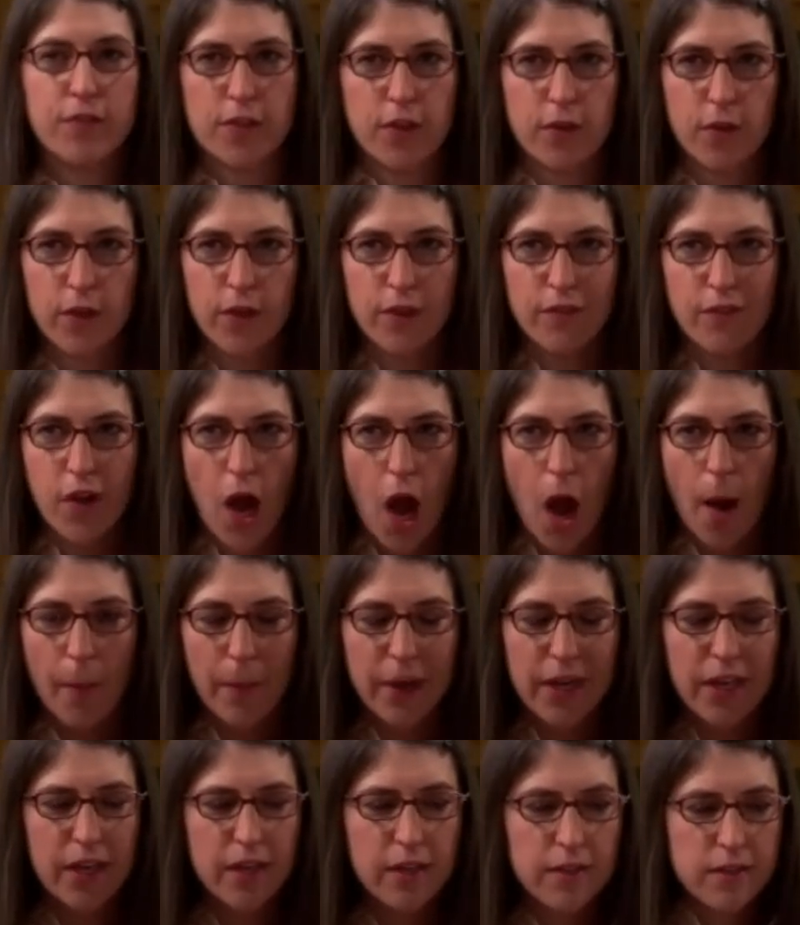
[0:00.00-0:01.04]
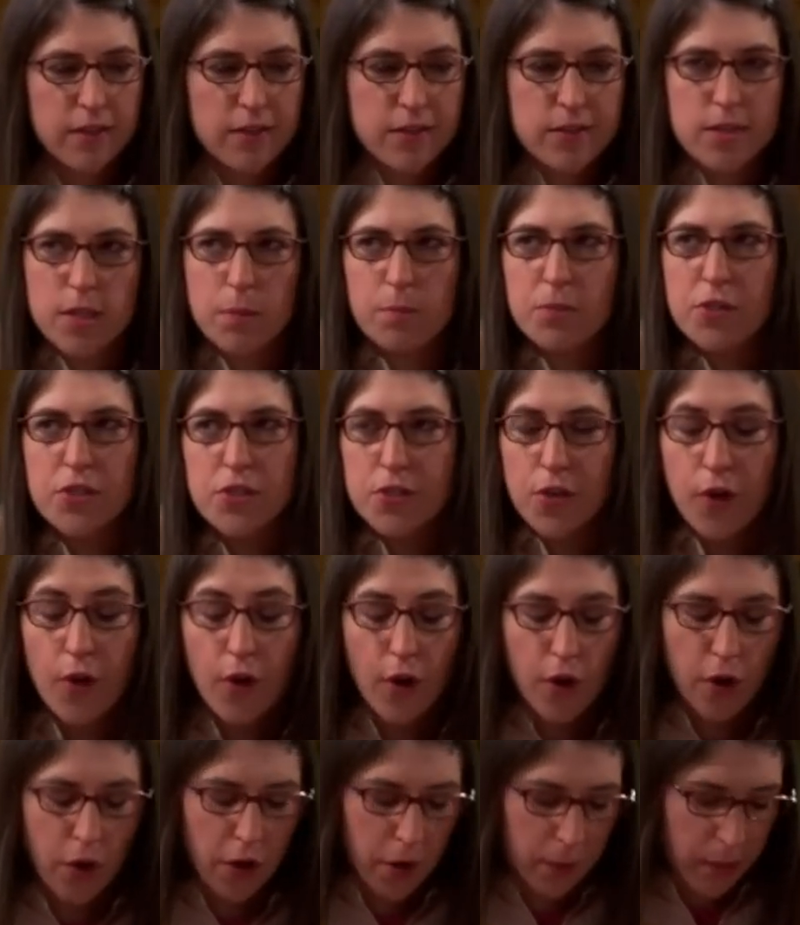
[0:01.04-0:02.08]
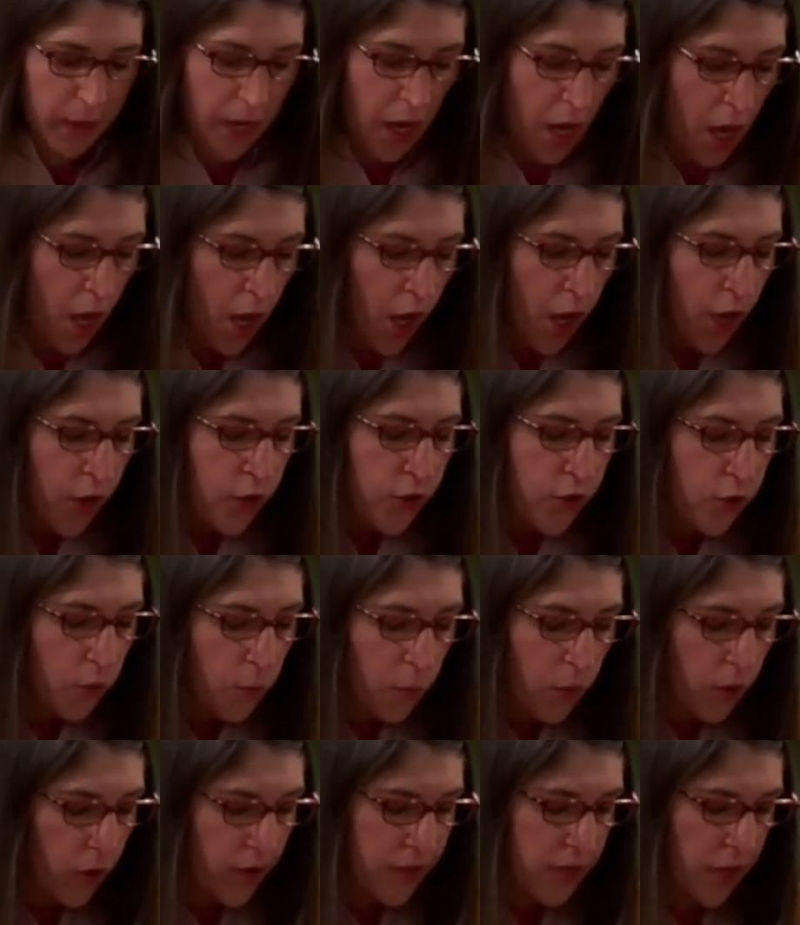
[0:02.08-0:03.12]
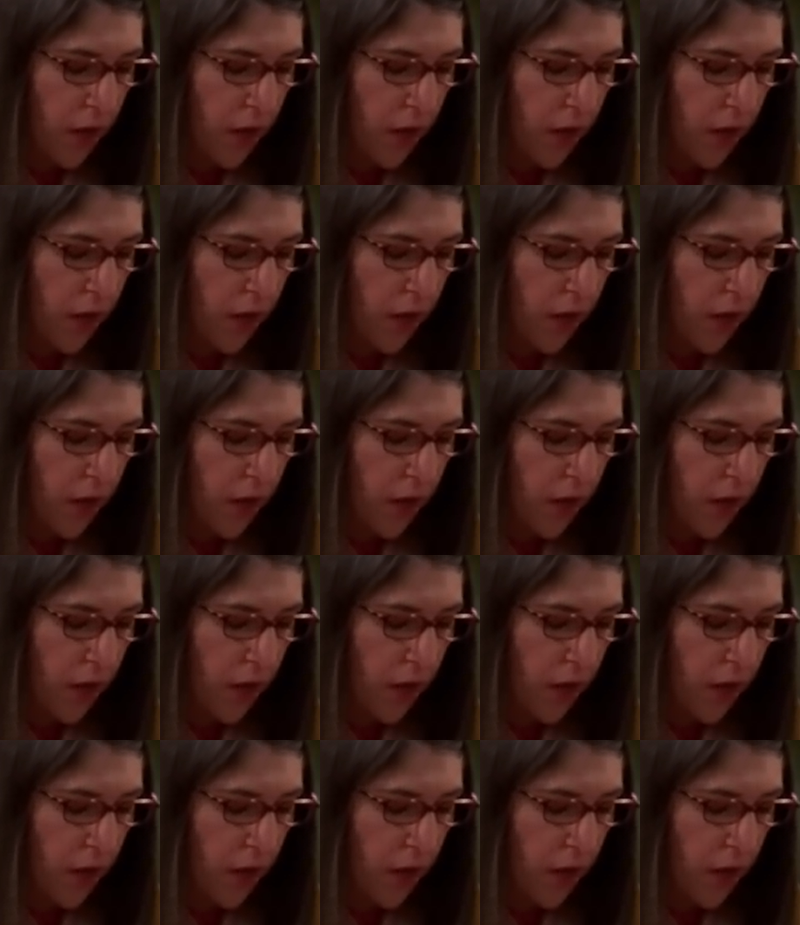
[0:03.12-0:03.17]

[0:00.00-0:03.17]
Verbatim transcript: theory of comedy is absurd. I mean, humor is